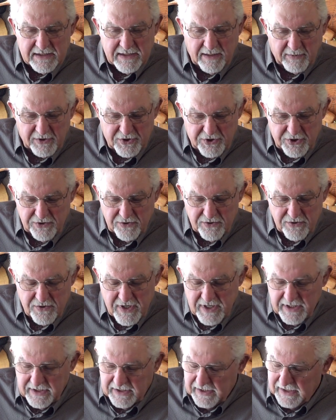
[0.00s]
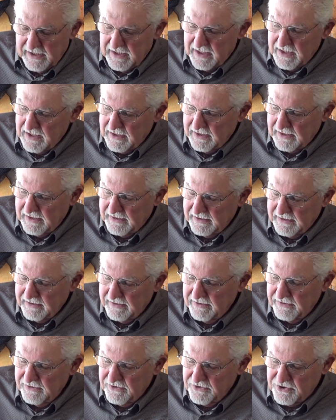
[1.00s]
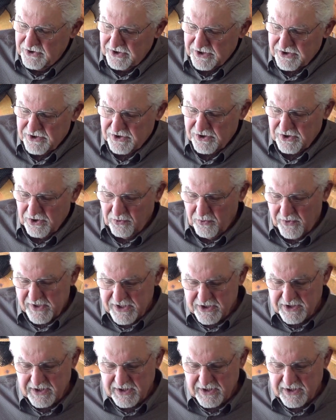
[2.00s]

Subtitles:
Number two, just so we